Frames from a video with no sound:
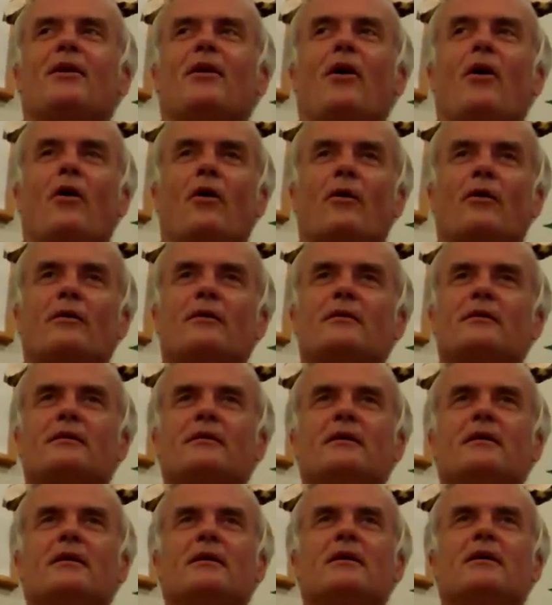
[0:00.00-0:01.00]
Oh.
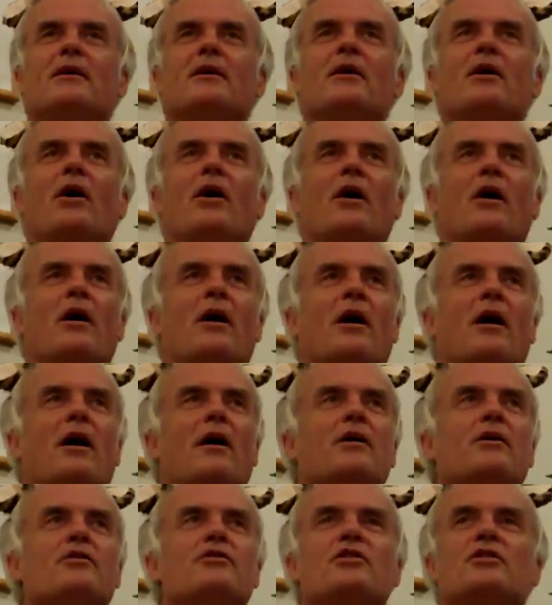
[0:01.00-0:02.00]
Are
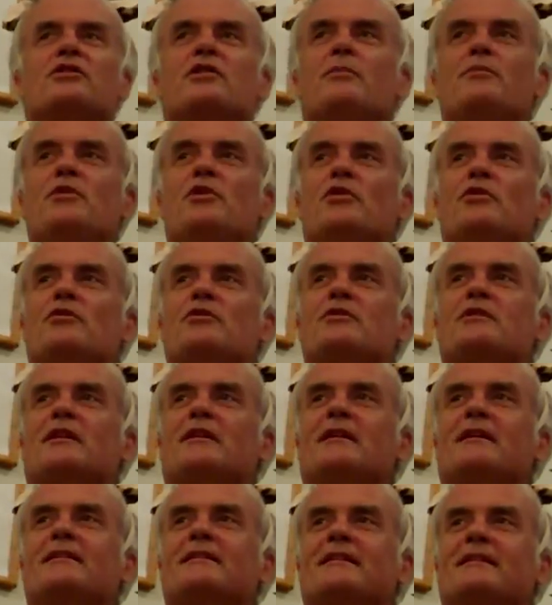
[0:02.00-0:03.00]
you just amused
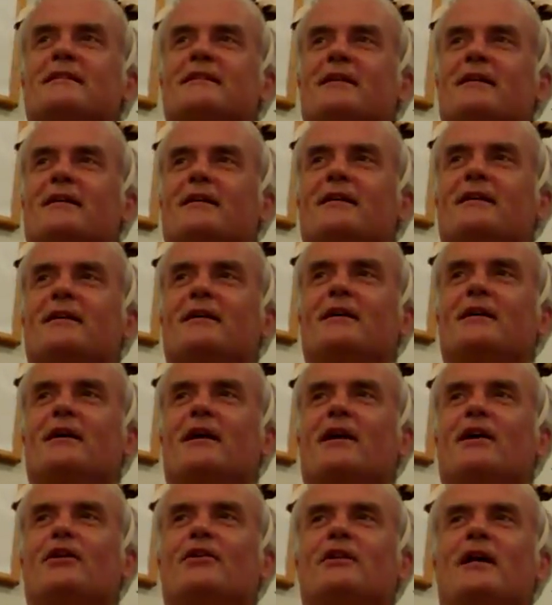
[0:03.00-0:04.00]
and this is
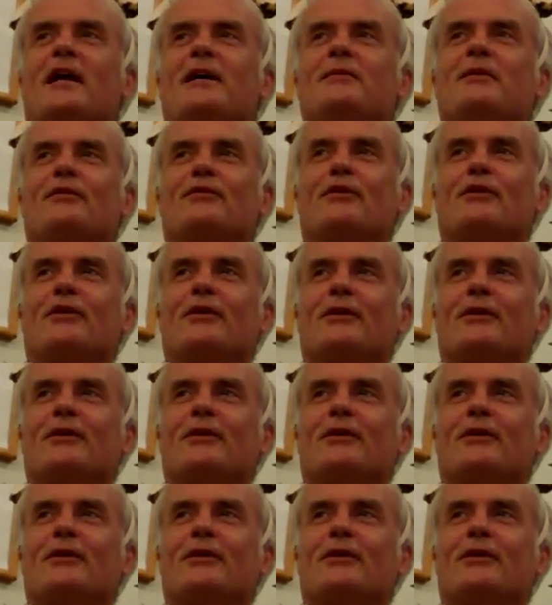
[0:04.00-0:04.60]
entertainment for you?